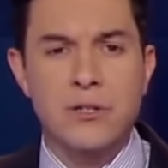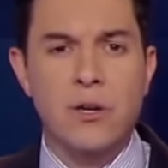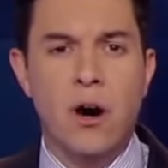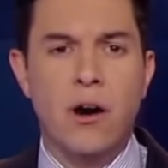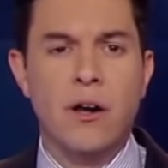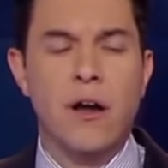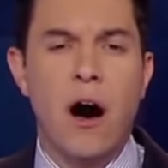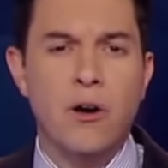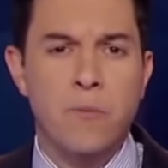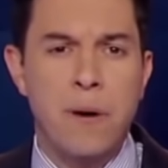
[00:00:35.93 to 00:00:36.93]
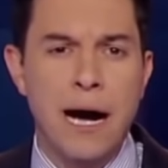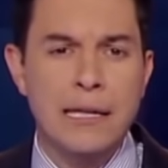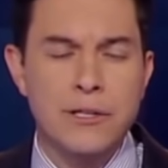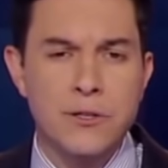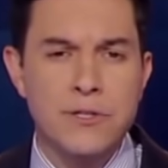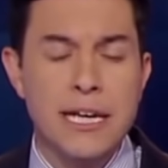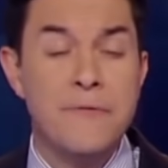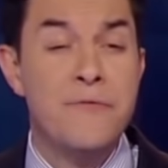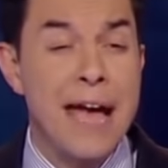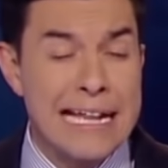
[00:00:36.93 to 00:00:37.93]
the car on autopilot using
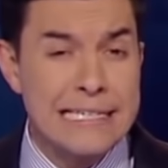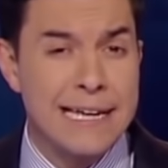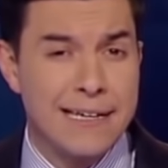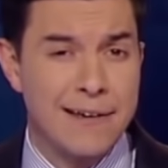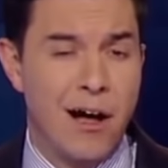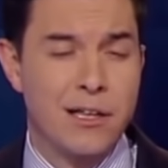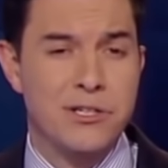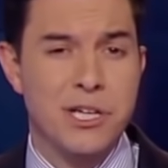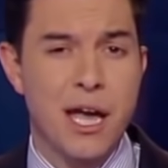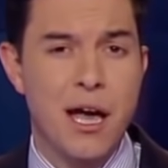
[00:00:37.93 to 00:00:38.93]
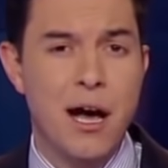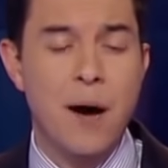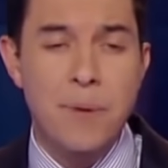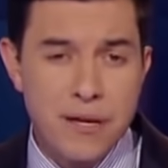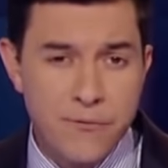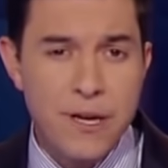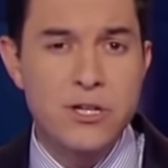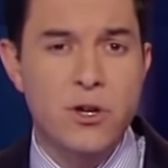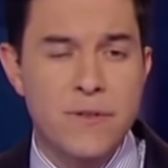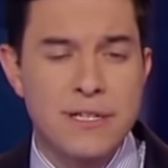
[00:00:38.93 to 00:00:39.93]
advanced technology. A big
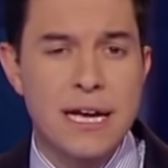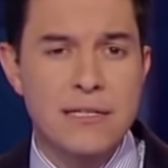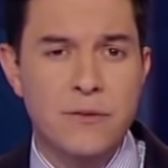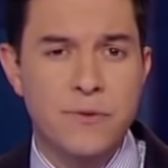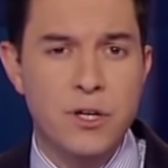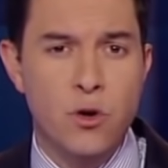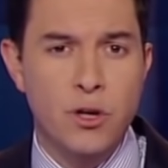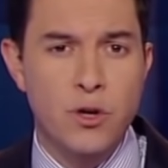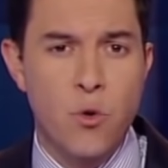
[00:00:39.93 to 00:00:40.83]
feature of the Tesla vehicle in